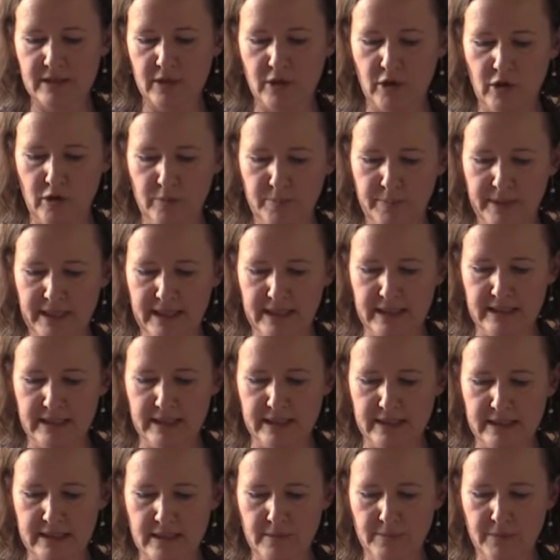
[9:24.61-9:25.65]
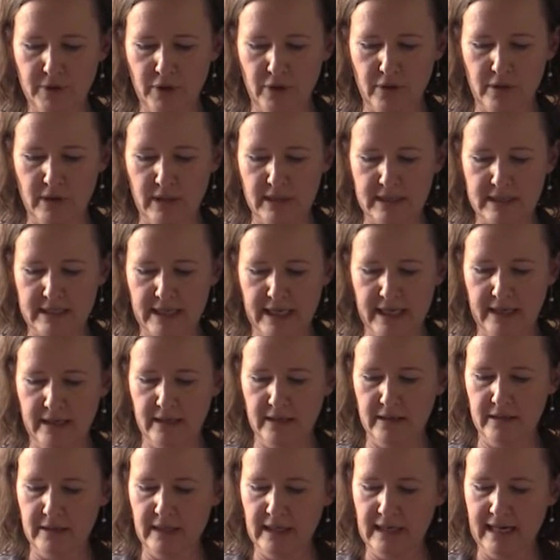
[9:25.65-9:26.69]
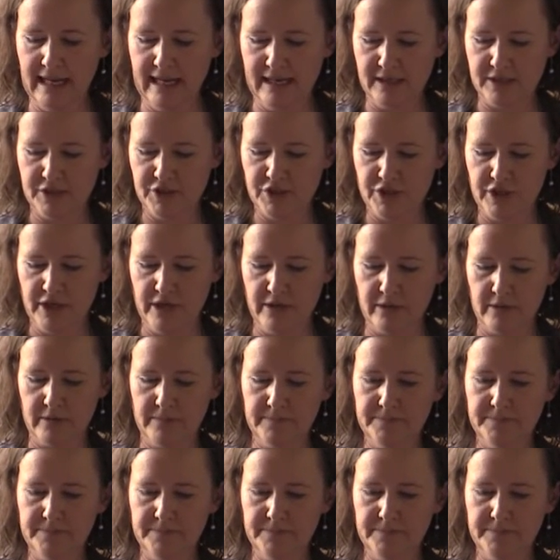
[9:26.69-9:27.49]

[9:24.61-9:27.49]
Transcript: curb paintings and murals in the last year.